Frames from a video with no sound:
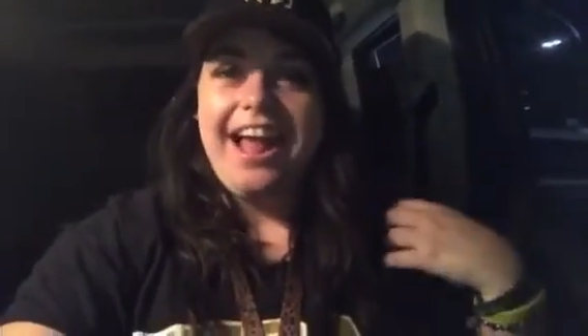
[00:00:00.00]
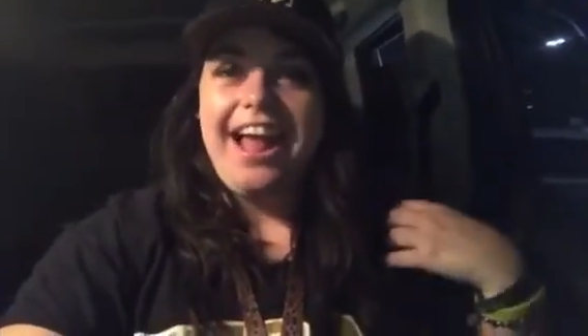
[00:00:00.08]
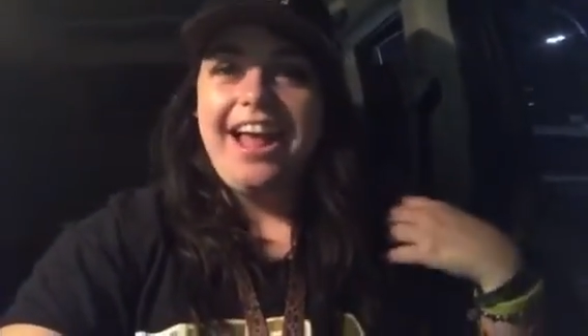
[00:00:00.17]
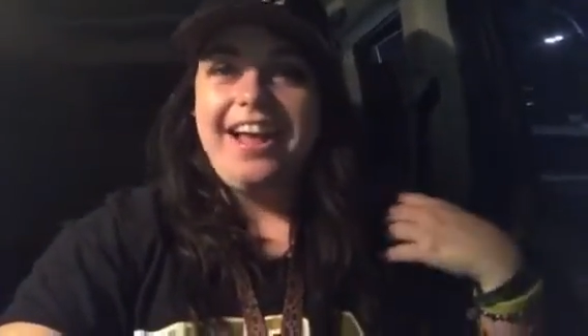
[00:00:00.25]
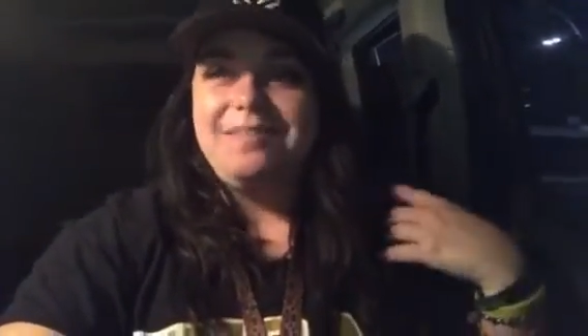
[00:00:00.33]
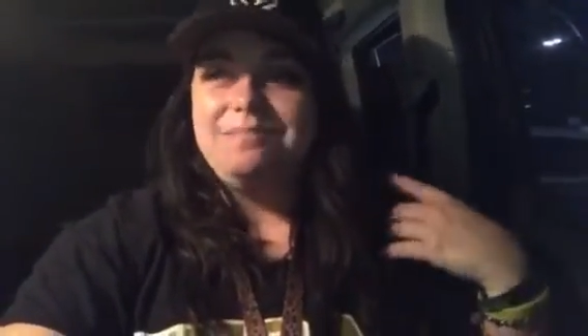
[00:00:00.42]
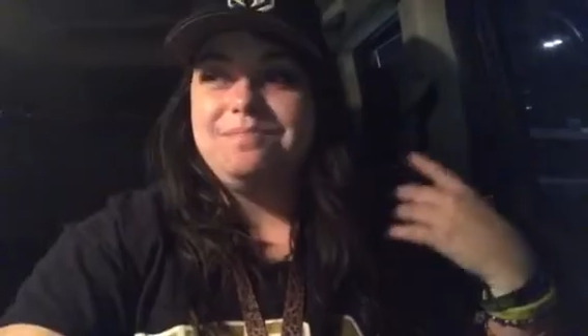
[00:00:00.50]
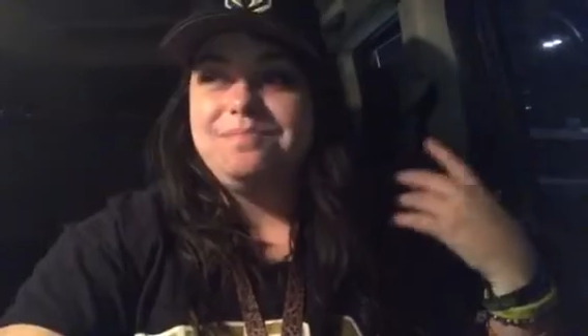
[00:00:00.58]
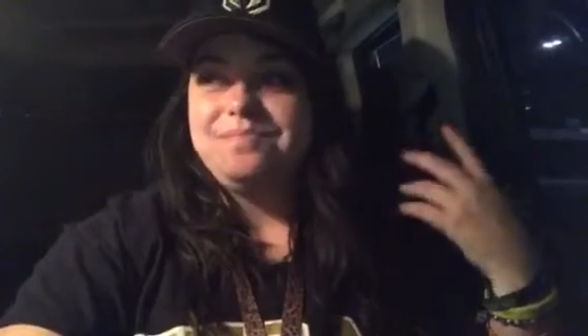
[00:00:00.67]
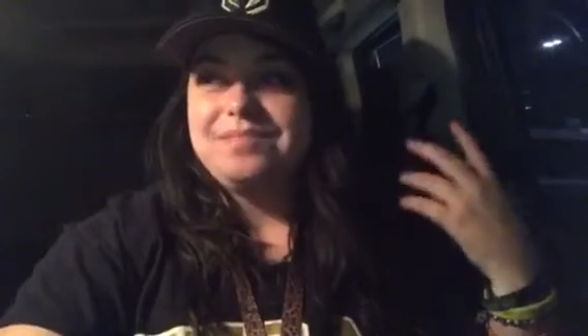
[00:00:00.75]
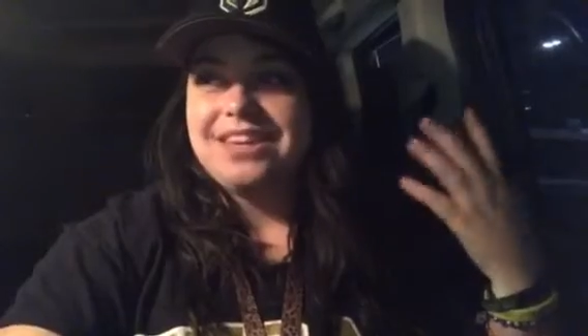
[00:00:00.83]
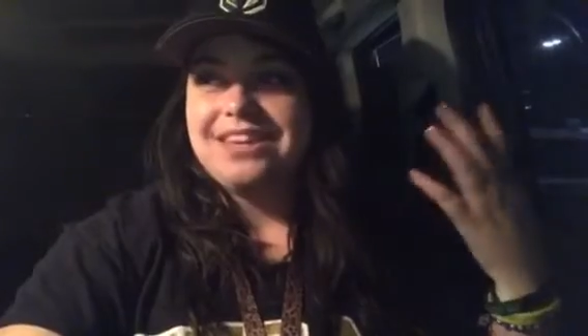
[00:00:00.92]

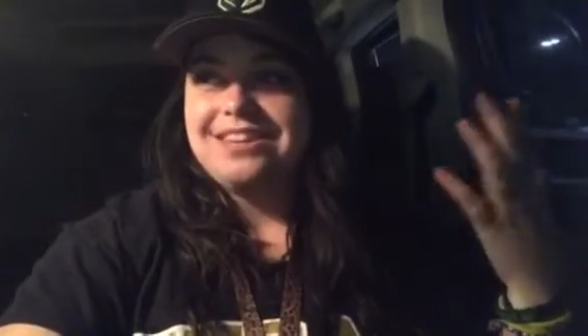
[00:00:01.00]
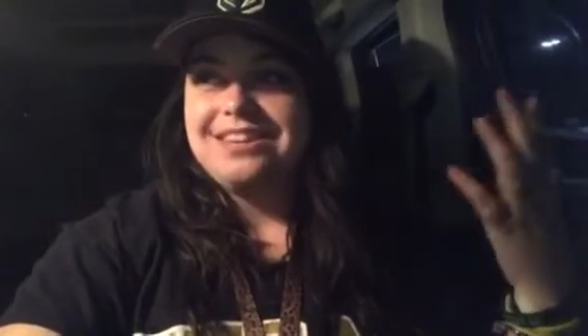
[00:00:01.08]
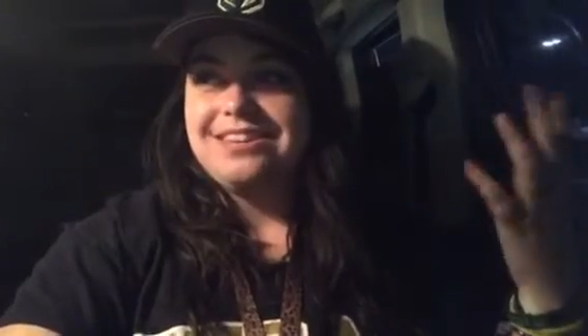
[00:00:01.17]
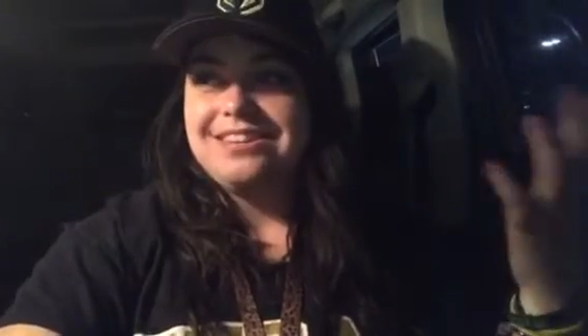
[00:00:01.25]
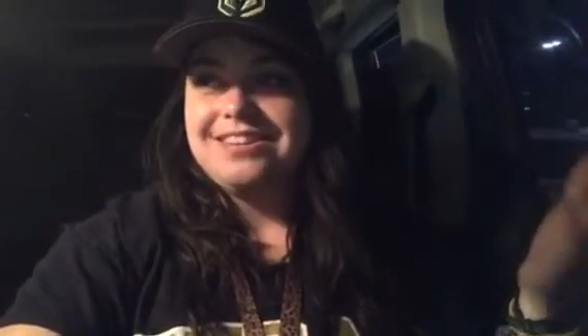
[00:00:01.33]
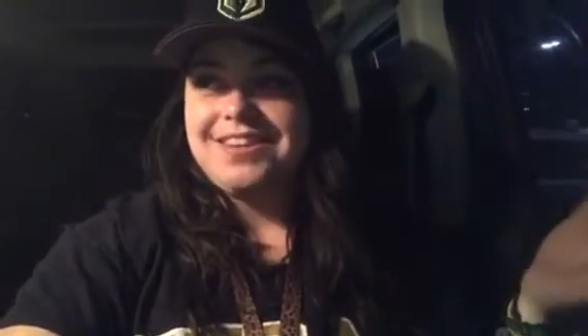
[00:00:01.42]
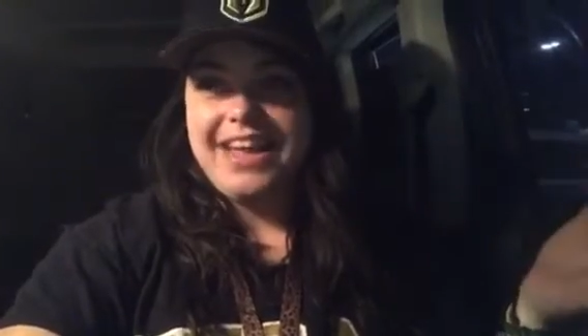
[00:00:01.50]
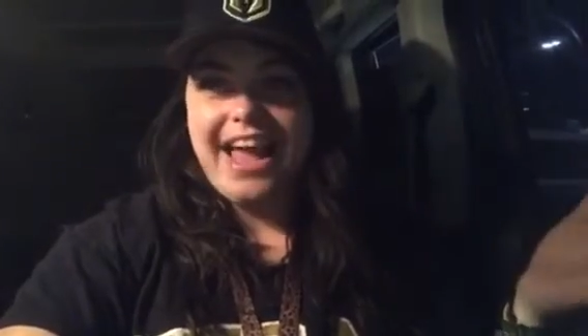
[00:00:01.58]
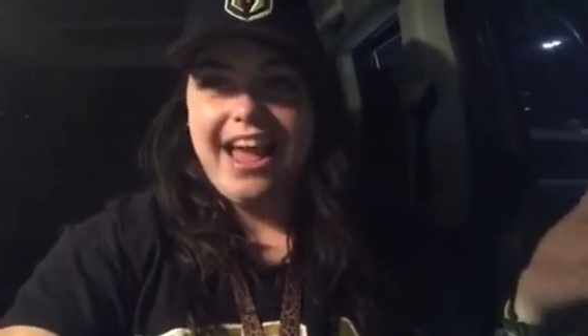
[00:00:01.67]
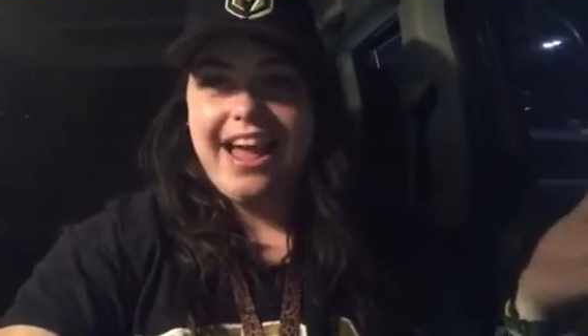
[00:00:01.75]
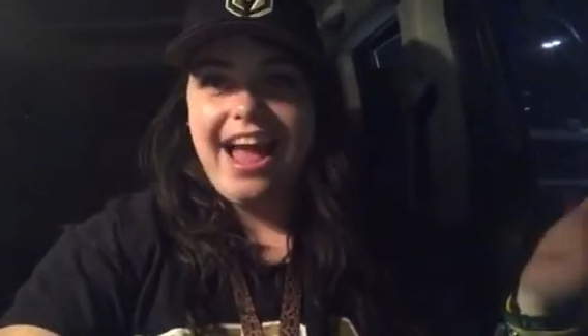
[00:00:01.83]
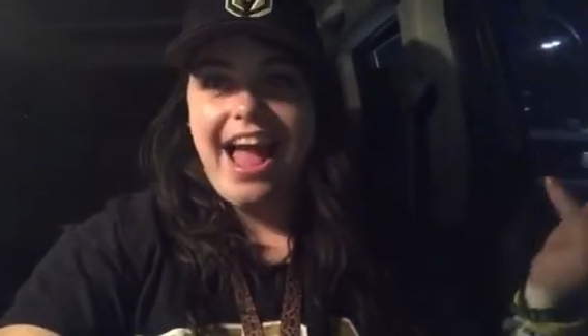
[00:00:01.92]
So yeah,